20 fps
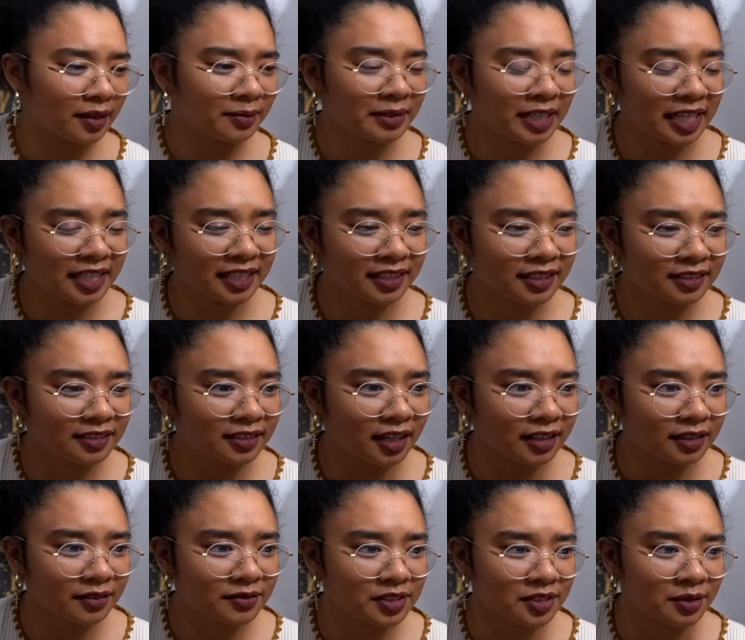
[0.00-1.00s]
I'm gaining a lot of
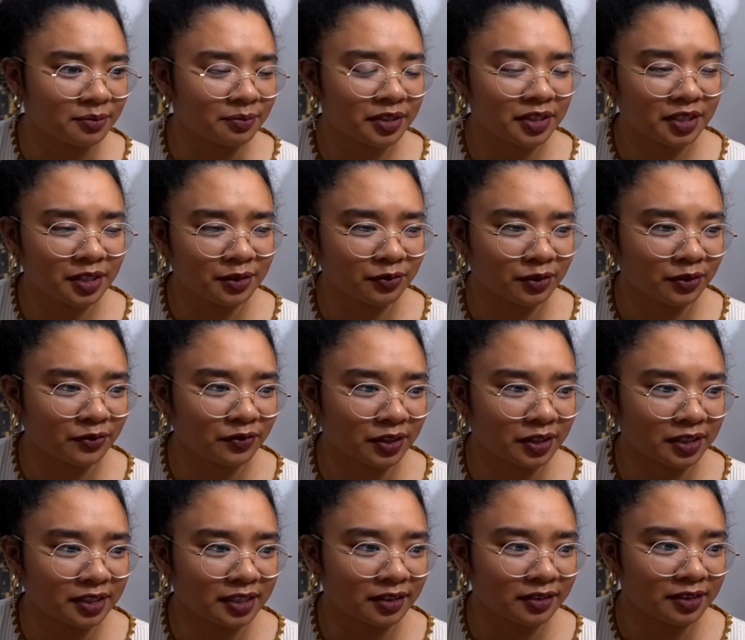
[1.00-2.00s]
sympathy for
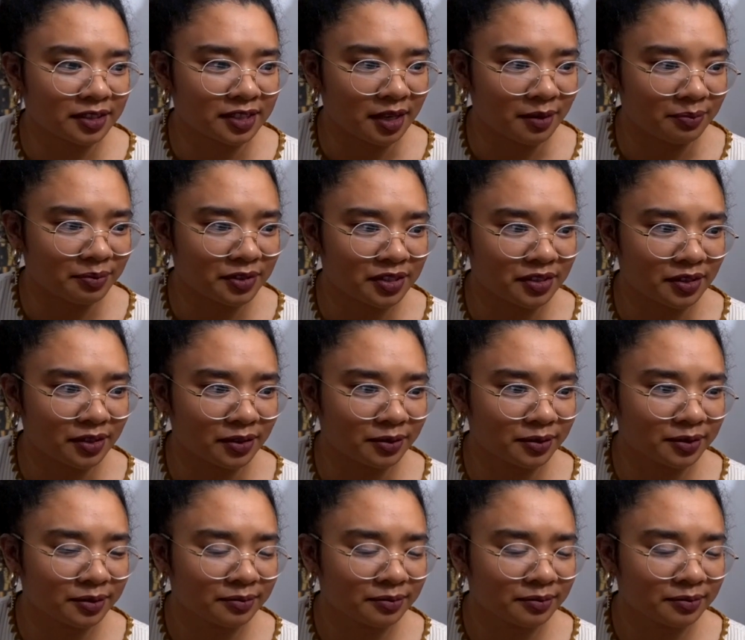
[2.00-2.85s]
Villanelle this episode.